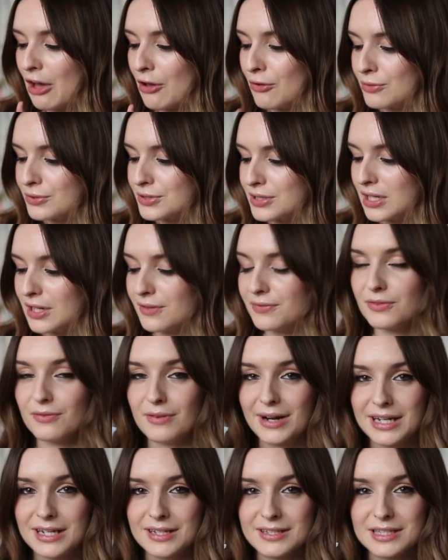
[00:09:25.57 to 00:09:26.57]
I also love the
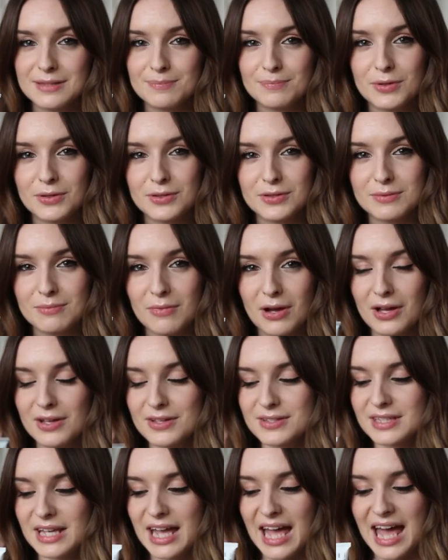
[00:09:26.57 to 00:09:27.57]
Radiance Boost
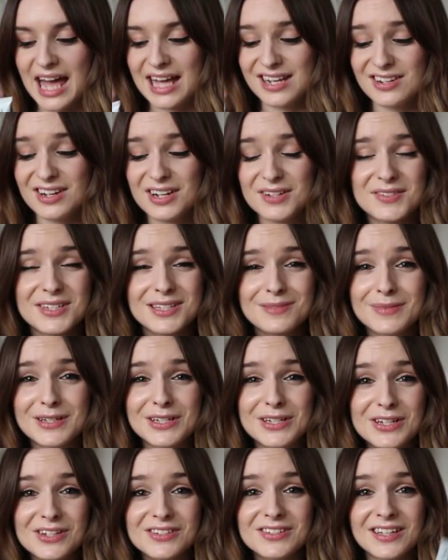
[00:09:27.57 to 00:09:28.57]
mask, and I've just
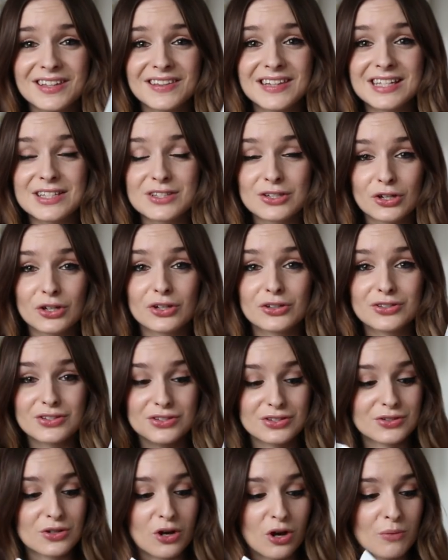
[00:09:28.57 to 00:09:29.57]
been using these
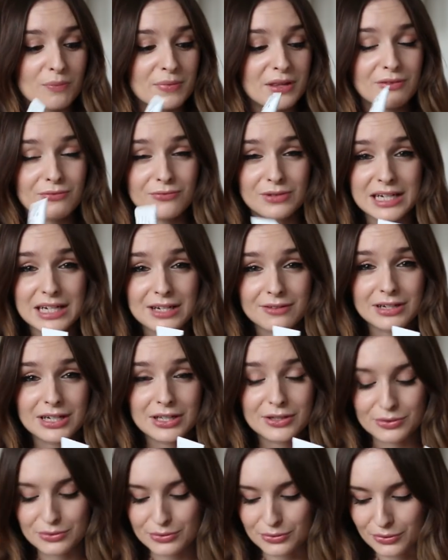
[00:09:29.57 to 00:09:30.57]
non-stop. They're really,
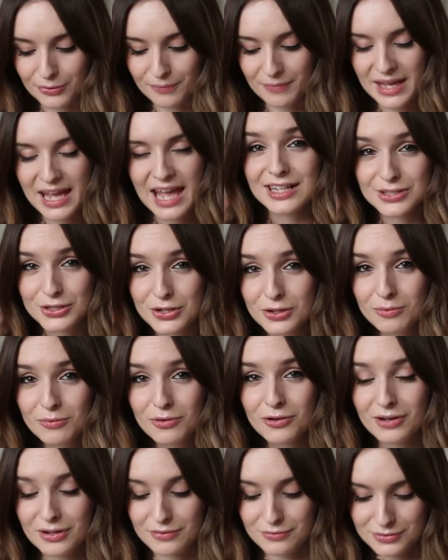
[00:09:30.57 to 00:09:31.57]
really cool. Two
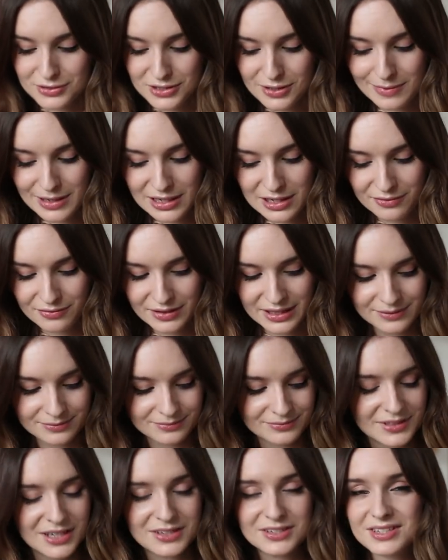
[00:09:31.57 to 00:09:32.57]
more I've also been loving.